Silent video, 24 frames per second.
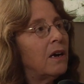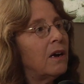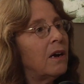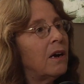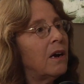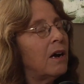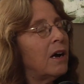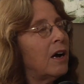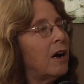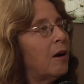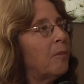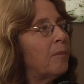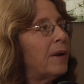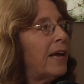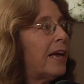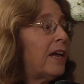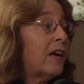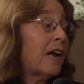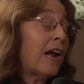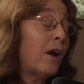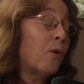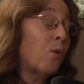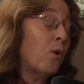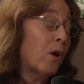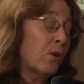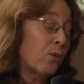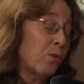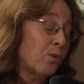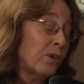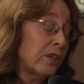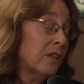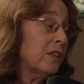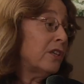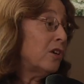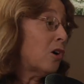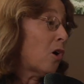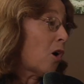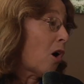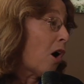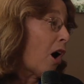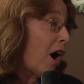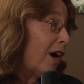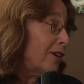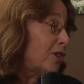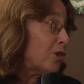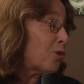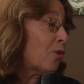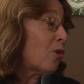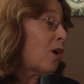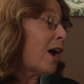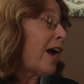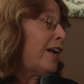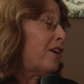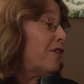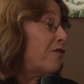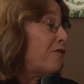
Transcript: And I work really hard trying